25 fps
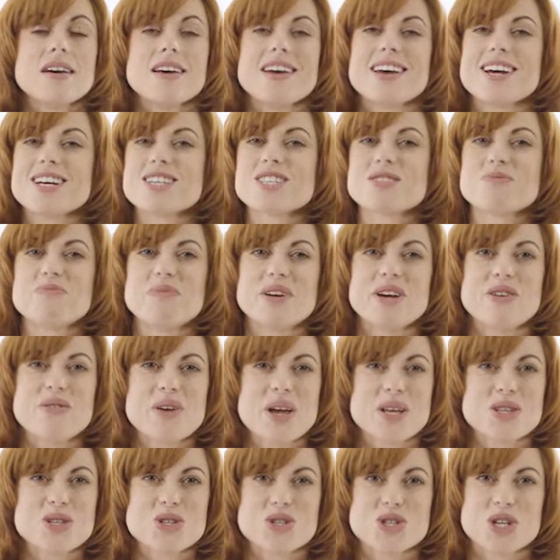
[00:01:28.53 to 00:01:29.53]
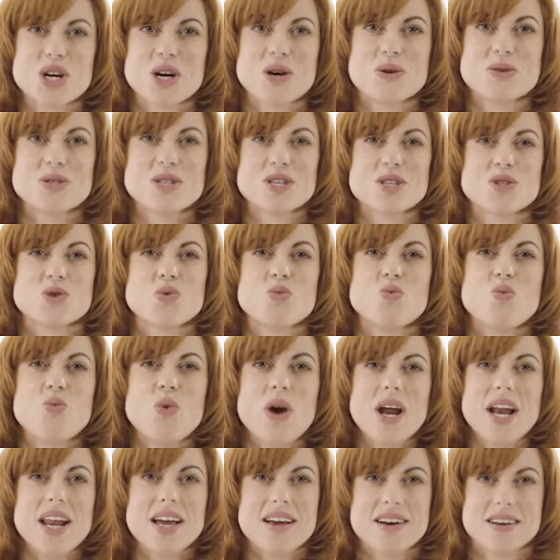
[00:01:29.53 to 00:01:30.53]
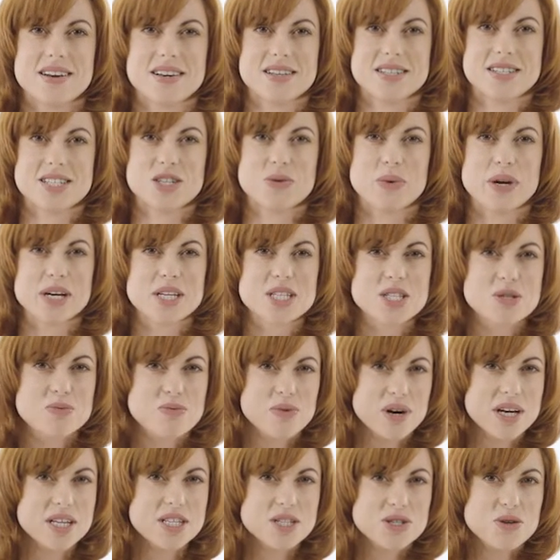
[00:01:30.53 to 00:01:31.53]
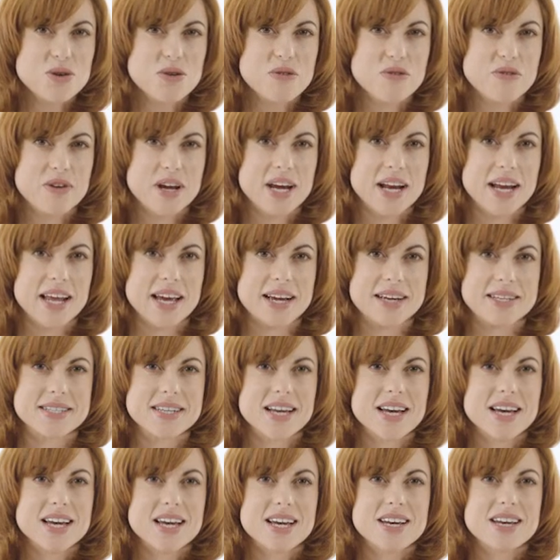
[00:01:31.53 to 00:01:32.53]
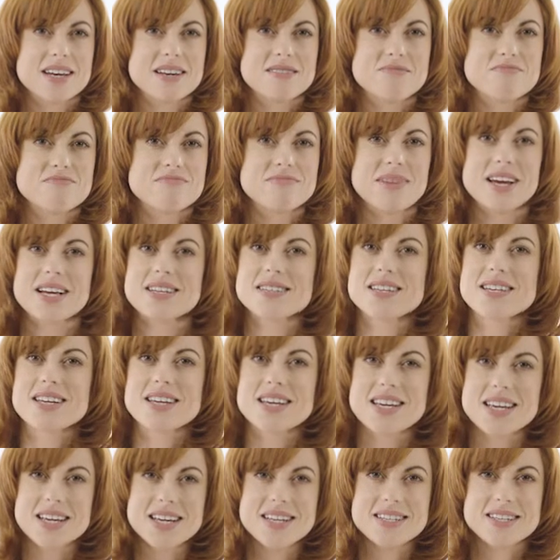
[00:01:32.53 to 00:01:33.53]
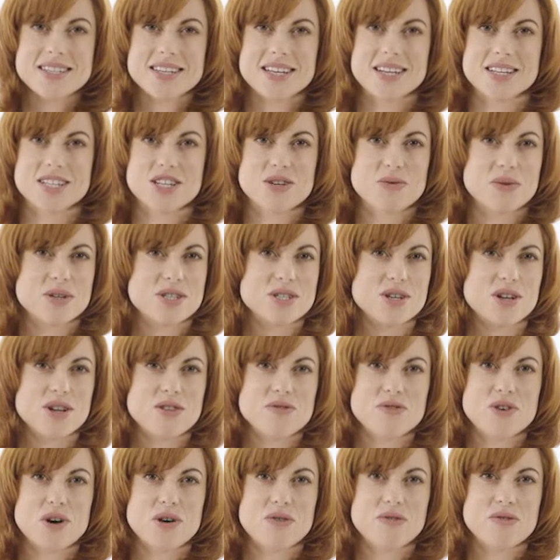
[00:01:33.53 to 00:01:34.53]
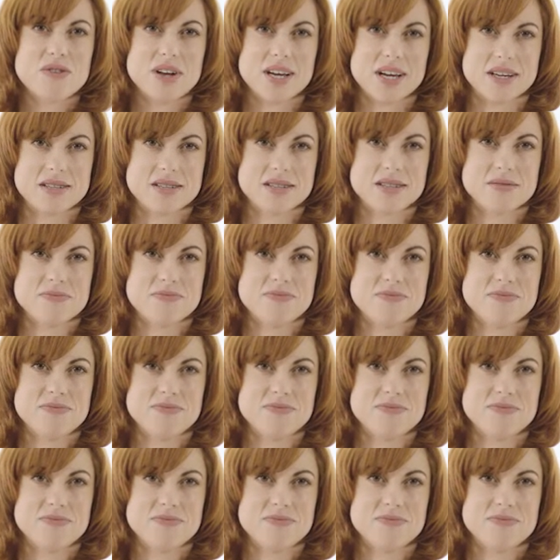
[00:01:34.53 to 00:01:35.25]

Experience shows that a willingness to express your feelings makes it easier to resolve conflicts.